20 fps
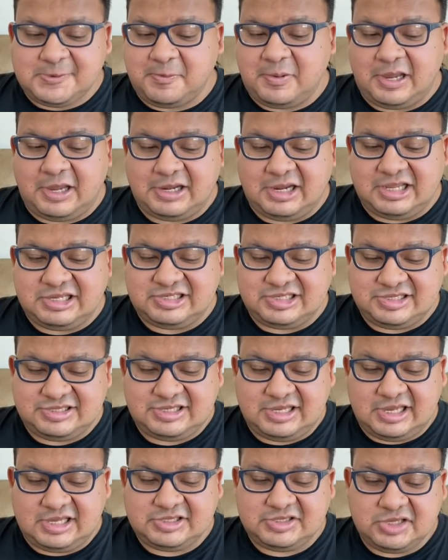but it just
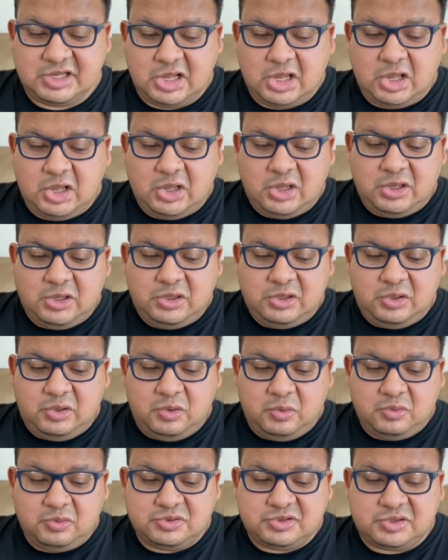says,
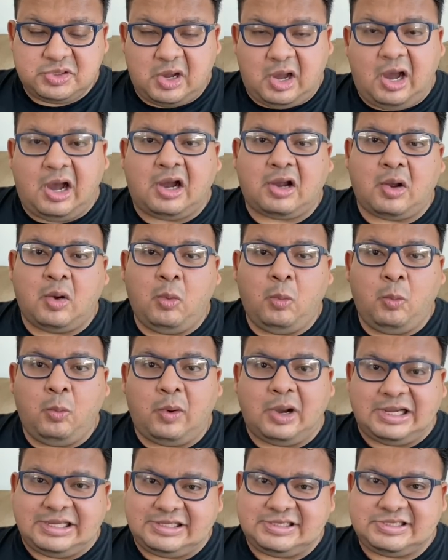"You talk
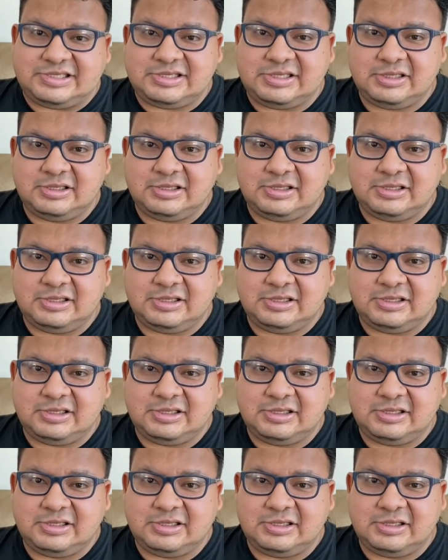white."